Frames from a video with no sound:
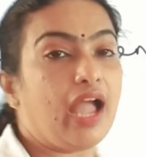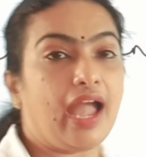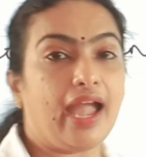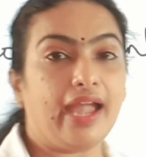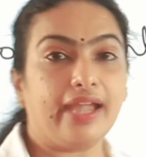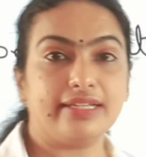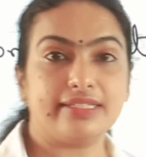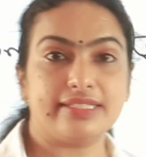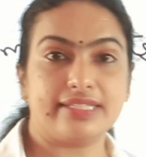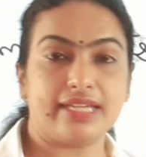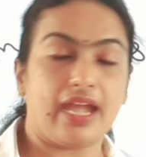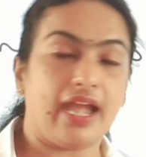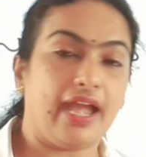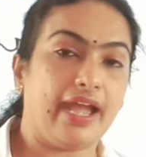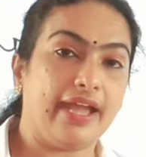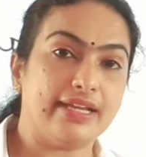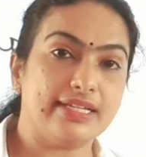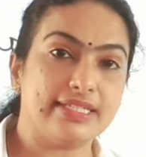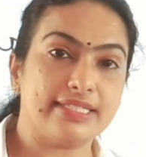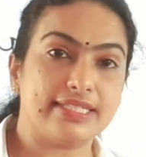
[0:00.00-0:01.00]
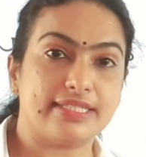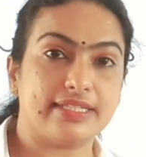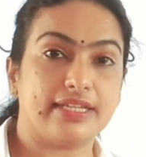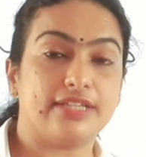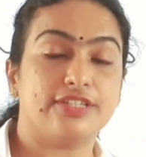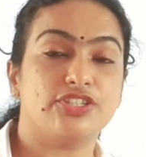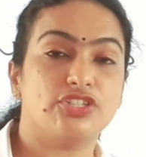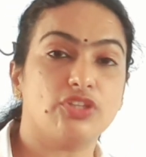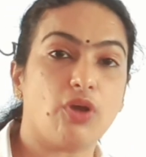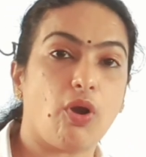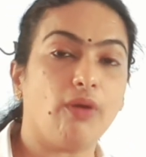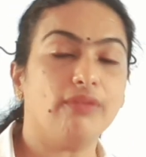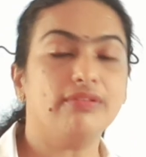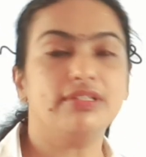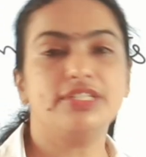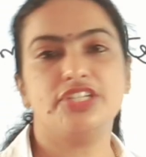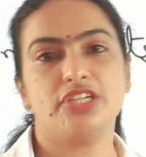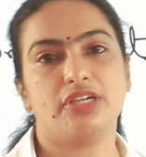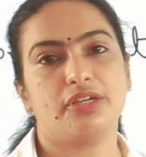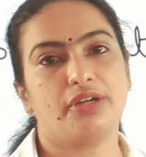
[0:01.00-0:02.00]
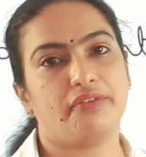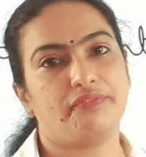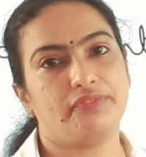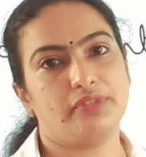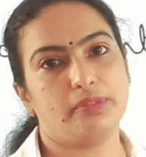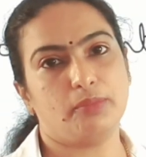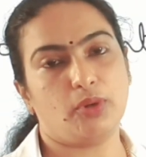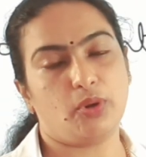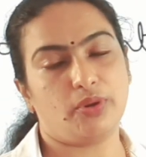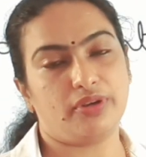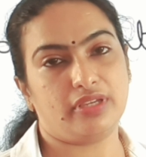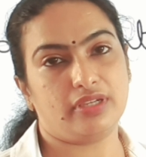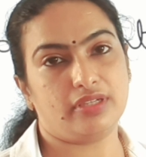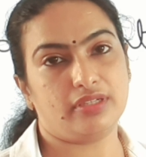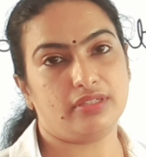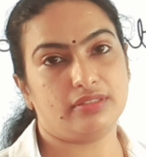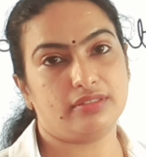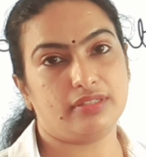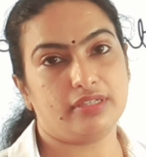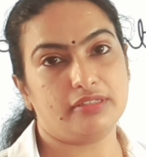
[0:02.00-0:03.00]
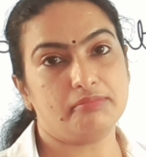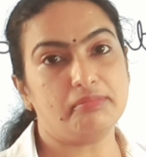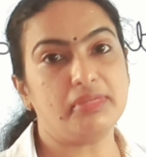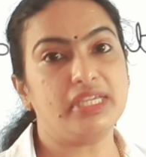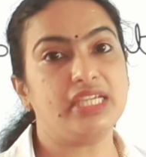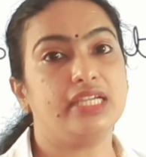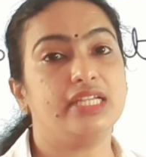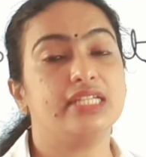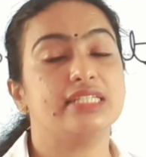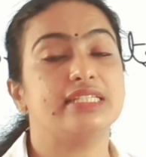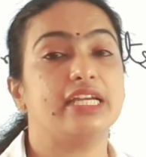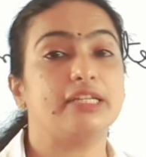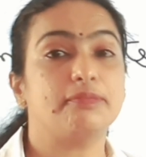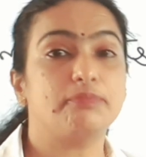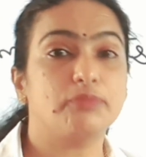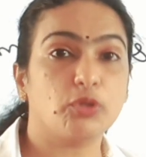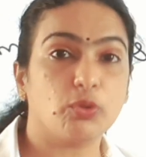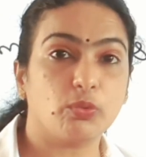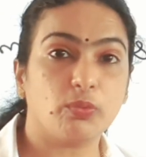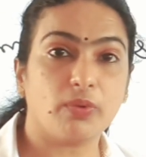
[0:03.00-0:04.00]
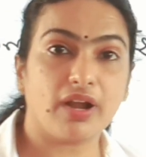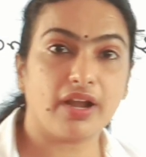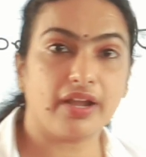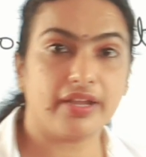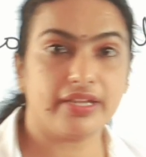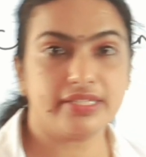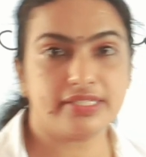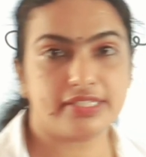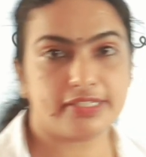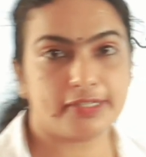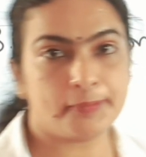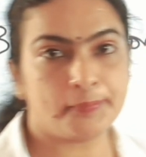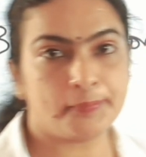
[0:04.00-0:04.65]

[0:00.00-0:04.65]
act as a soldier of the body. That means that provide